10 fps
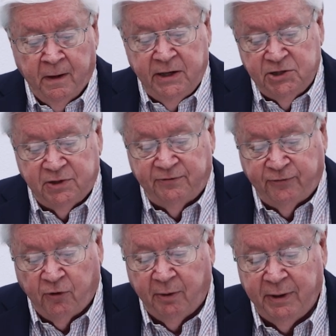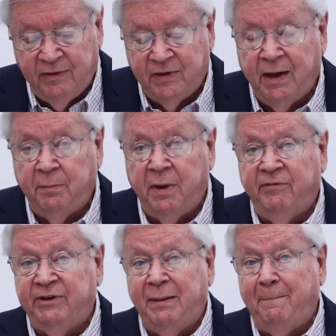He is informing them
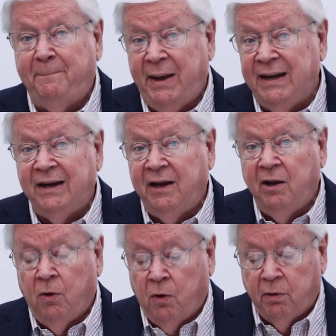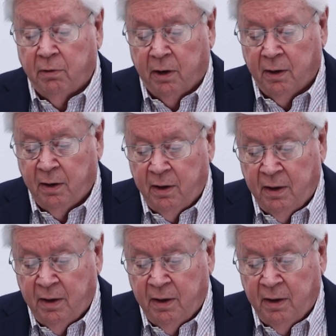of an impending horror.